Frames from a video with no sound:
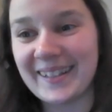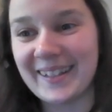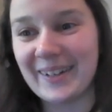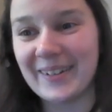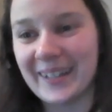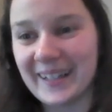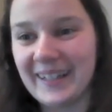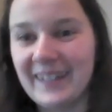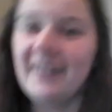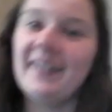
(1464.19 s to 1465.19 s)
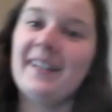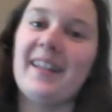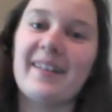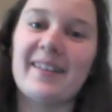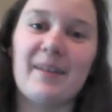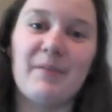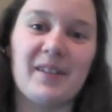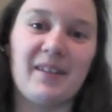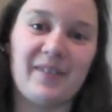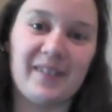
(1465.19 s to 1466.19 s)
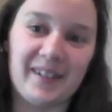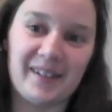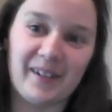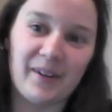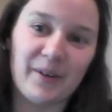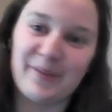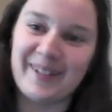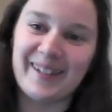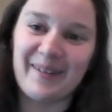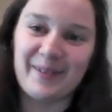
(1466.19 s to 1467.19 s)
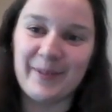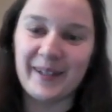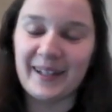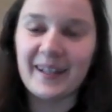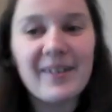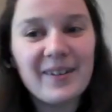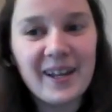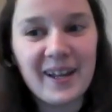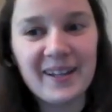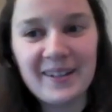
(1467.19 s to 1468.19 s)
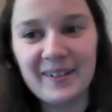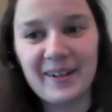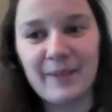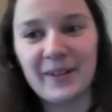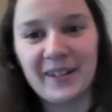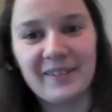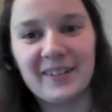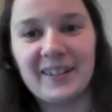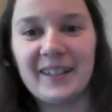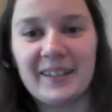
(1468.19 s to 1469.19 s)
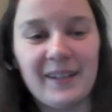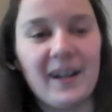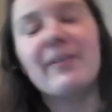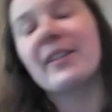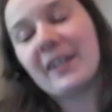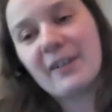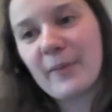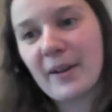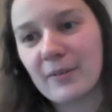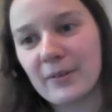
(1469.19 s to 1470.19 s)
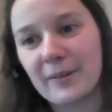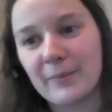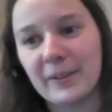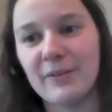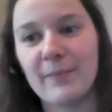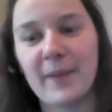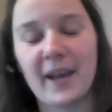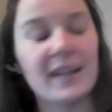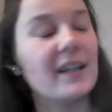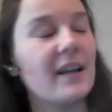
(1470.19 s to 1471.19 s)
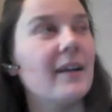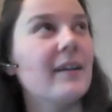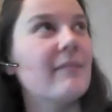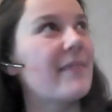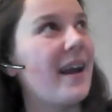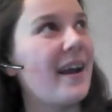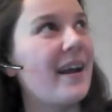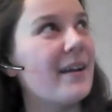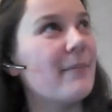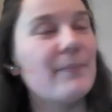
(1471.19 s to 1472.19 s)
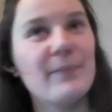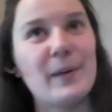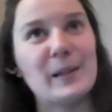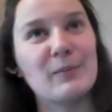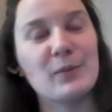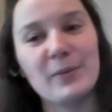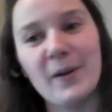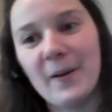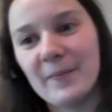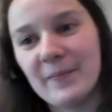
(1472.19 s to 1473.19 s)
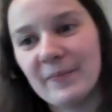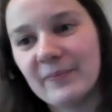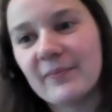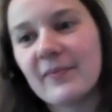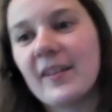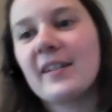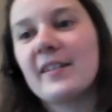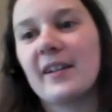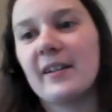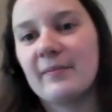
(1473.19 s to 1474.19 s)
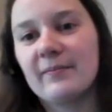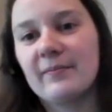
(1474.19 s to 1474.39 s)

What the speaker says: So a lot of the time with San Francisco, I just have to be like, oh yeah, I hear their name a lot. They're really good. Obviously, I know Matt. We played with Matt at Baltimore Brawl last year.